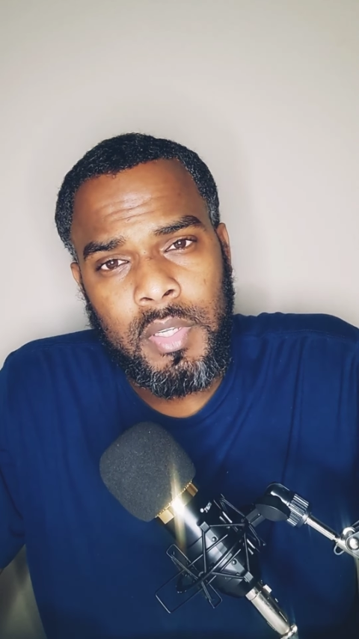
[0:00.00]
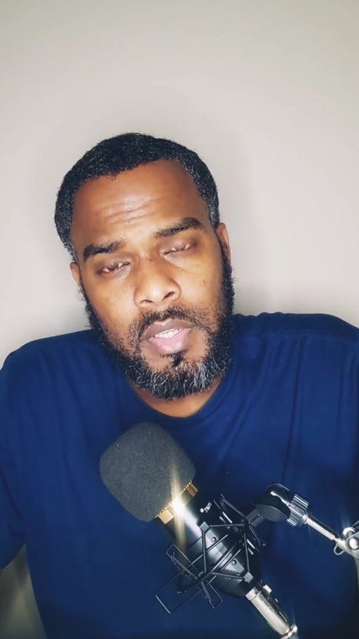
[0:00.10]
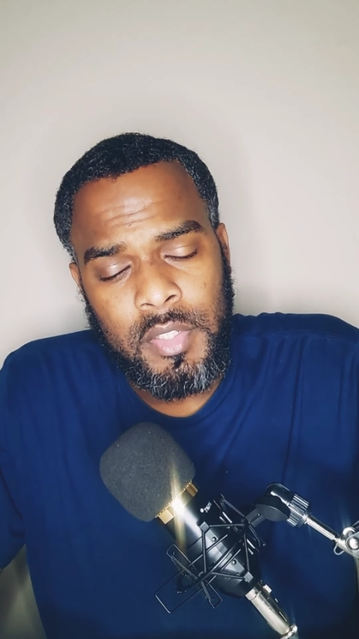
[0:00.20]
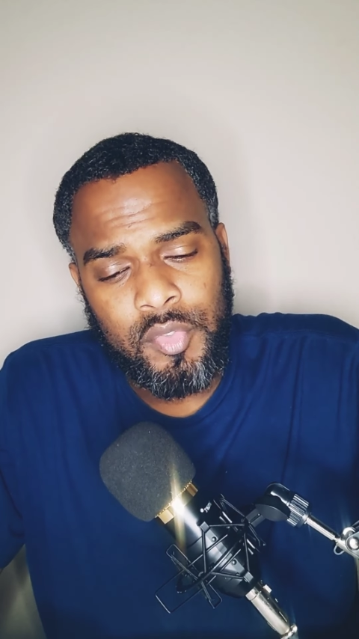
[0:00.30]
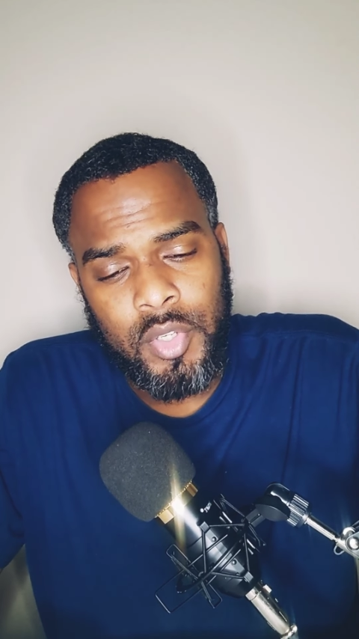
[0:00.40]

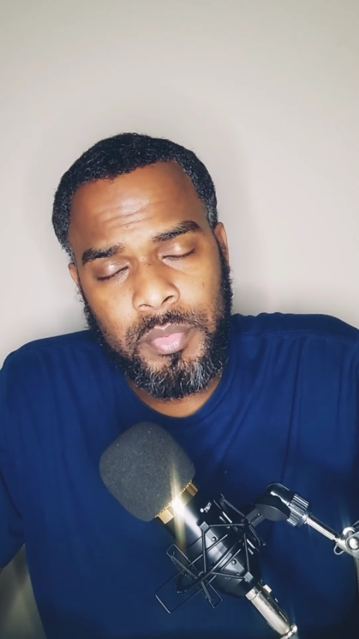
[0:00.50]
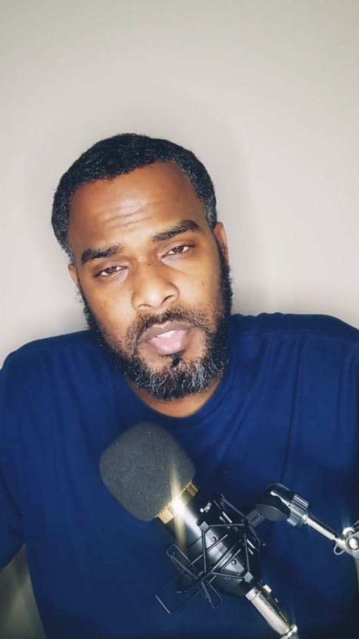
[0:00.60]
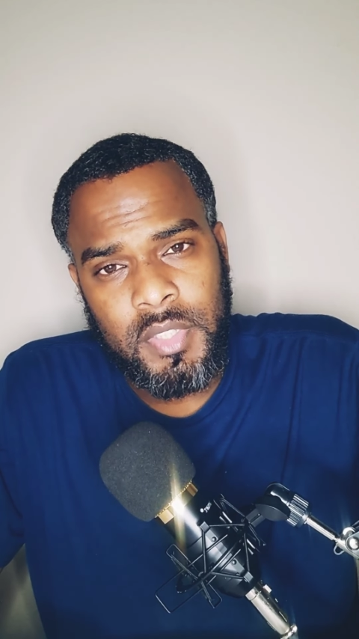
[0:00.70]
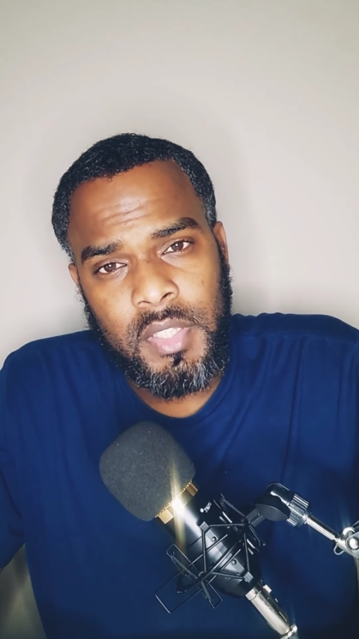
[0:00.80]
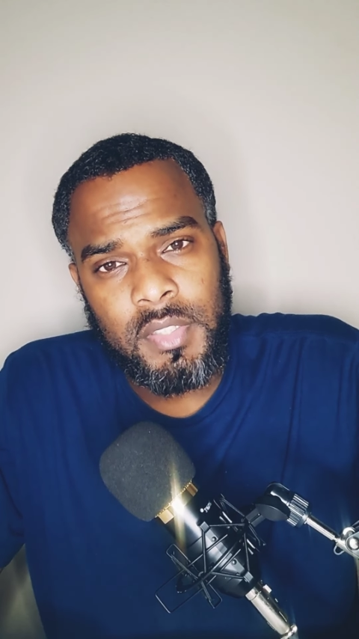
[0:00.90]
the scriptures
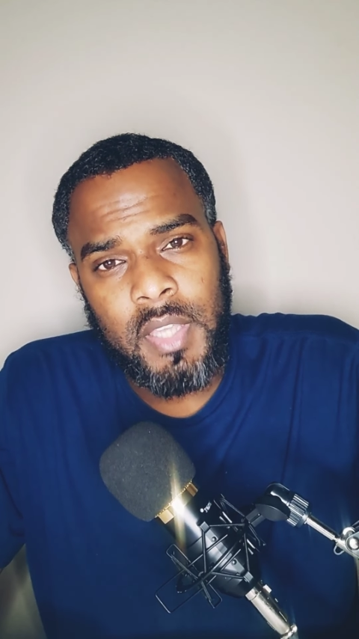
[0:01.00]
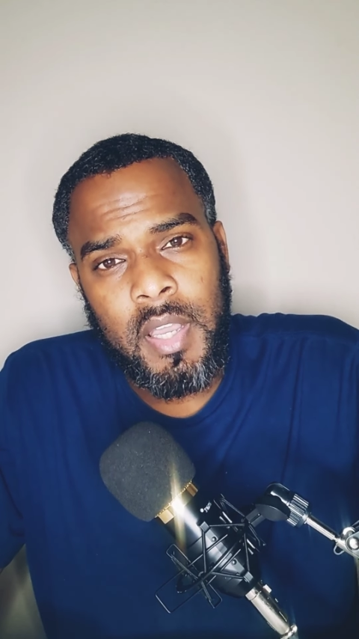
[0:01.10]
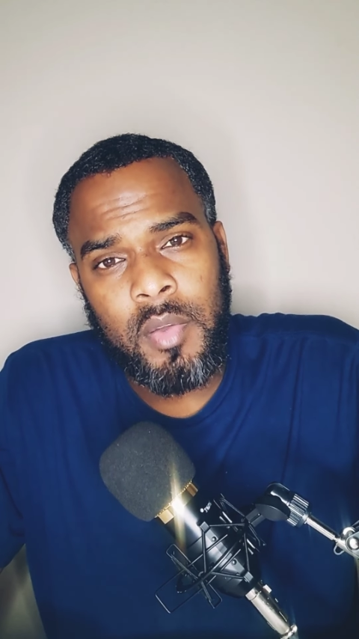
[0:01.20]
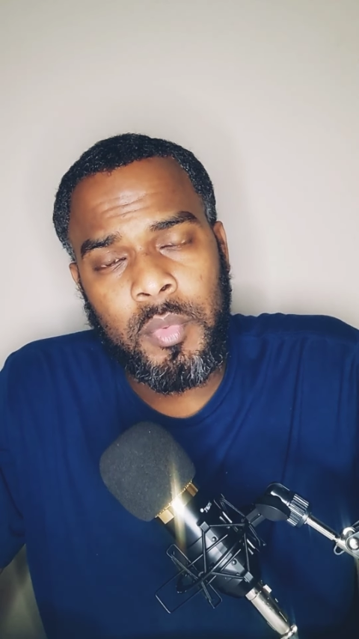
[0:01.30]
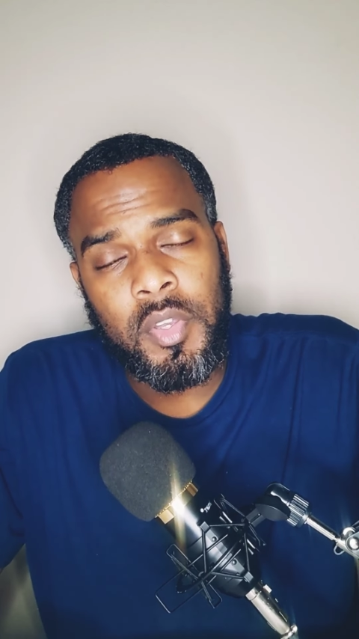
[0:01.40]
teaches
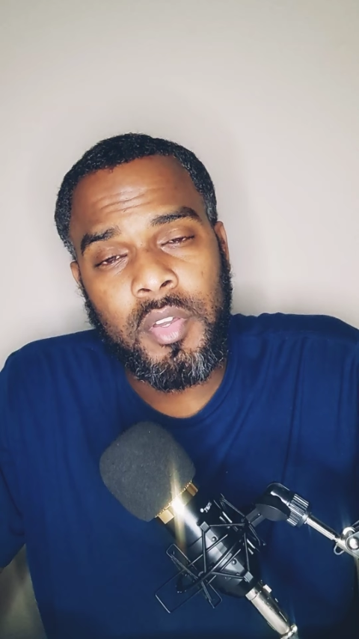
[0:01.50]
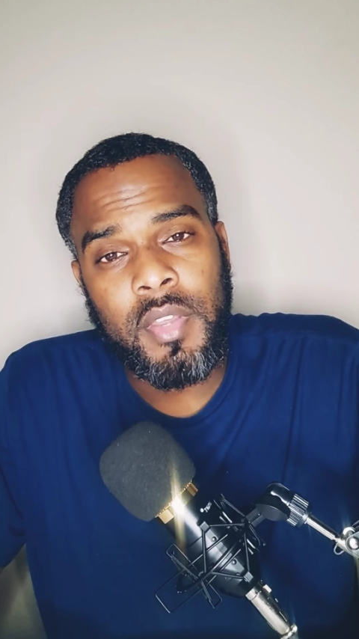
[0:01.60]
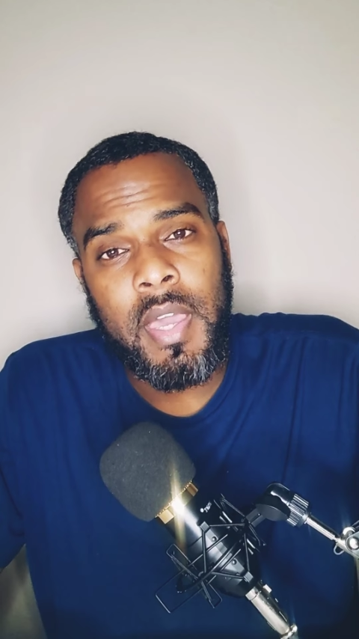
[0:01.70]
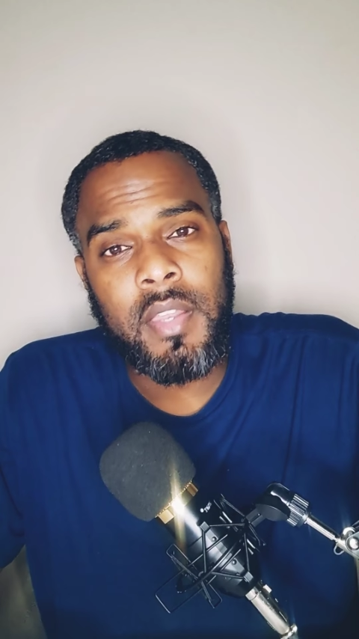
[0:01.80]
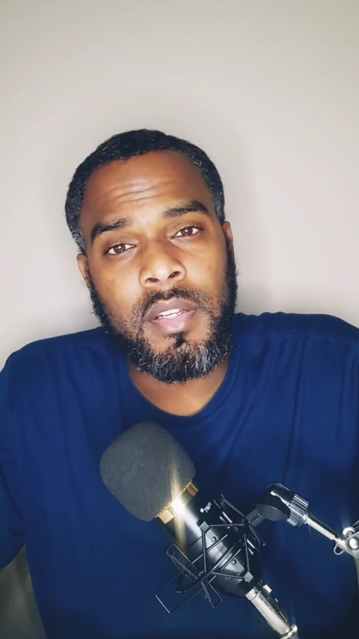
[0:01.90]
how we are
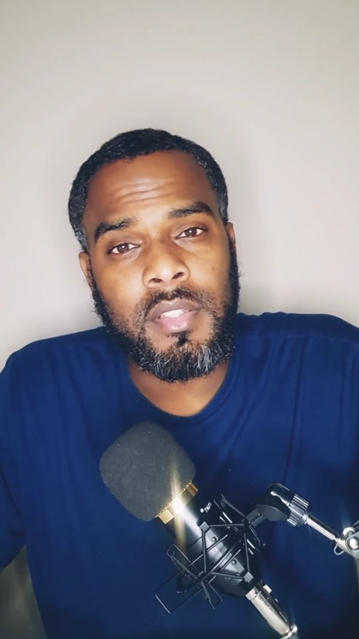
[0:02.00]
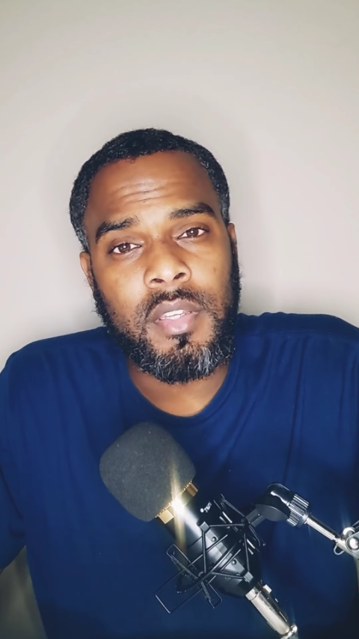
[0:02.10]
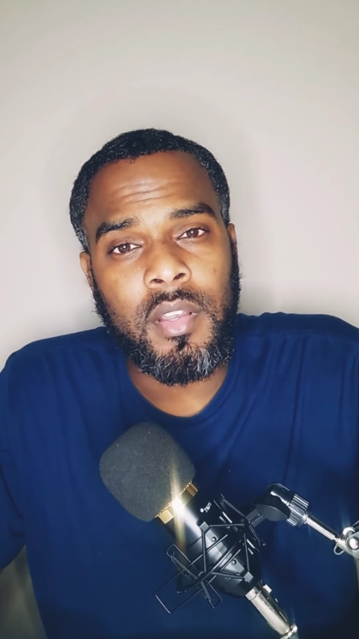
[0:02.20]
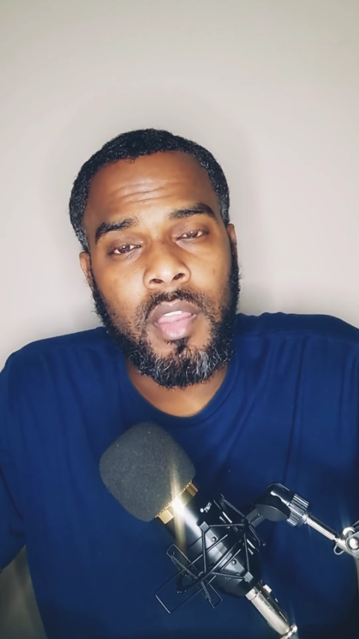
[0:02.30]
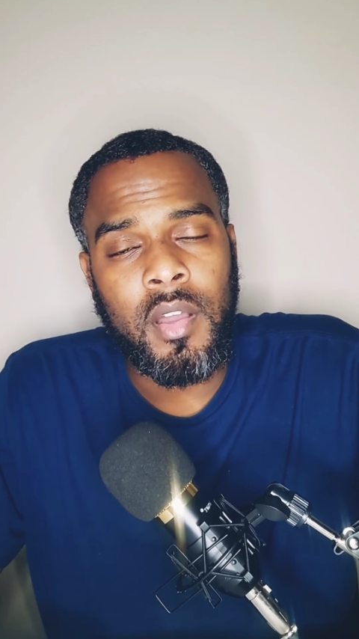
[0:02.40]
not under the
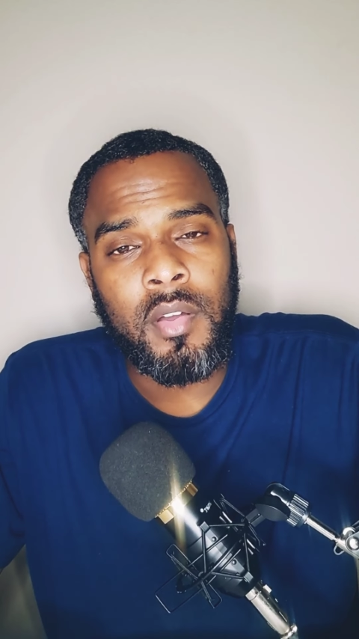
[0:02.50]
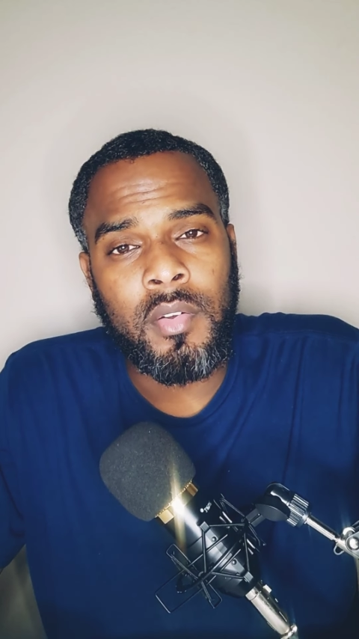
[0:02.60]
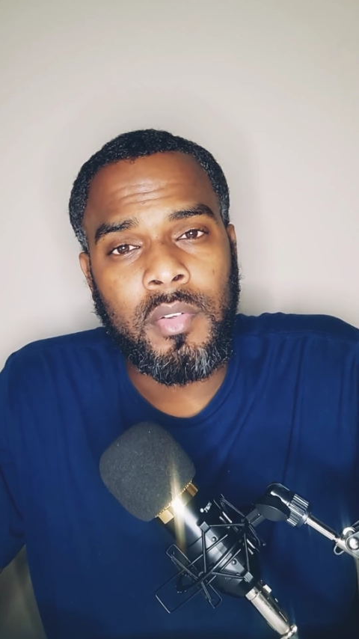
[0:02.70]
law